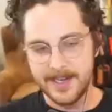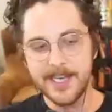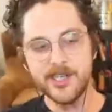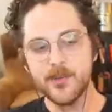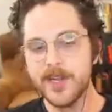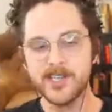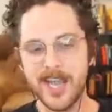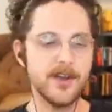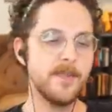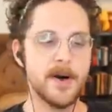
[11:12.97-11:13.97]
Ninja reached
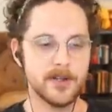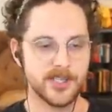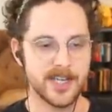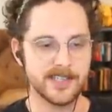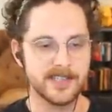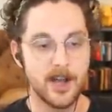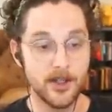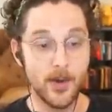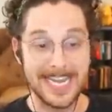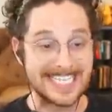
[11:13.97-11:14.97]
out and apologized.
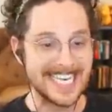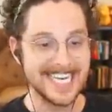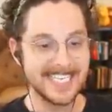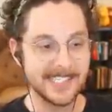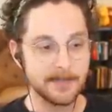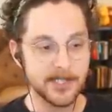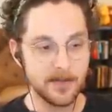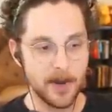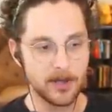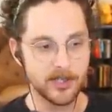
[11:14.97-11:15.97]
Although I didn't accept his
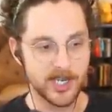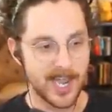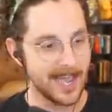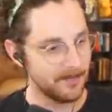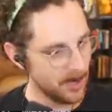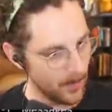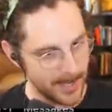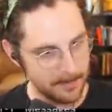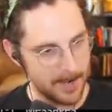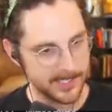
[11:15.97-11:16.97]
apology, I have no
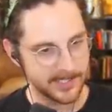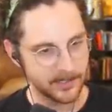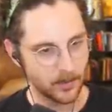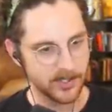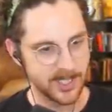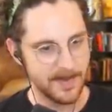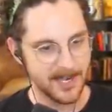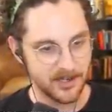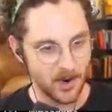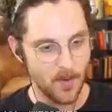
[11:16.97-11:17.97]
animosity towards him
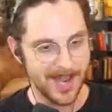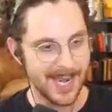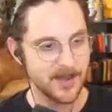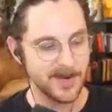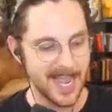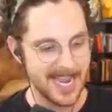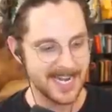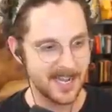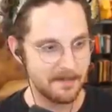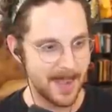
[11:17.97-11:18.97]
and don't want anyone
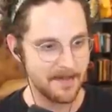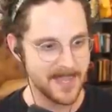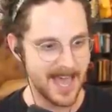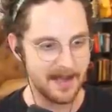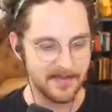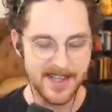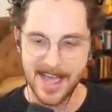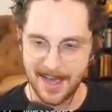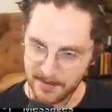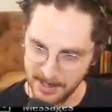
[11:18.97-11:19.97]
hating on my behalf.
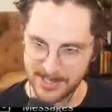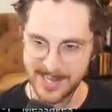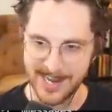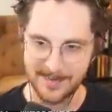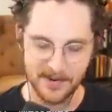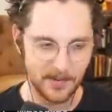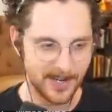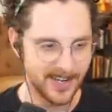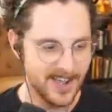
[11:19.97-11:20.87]
Have a good day, everyone.